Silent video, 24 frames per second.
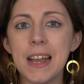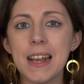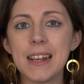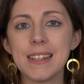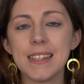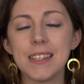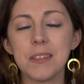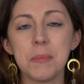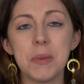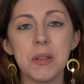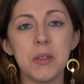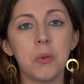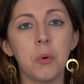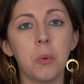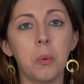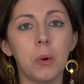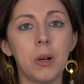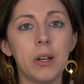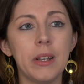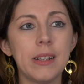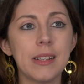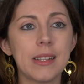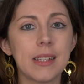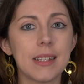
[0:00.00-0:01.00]
has to be the
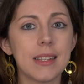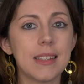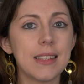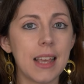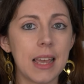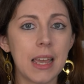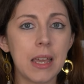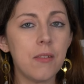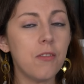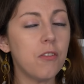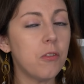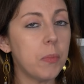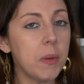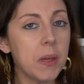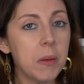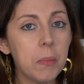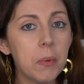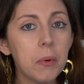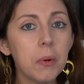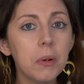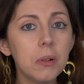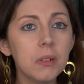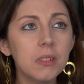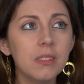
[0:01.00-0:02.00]
one to save
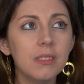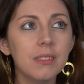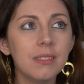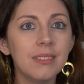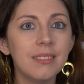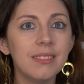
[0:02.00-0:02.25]
people.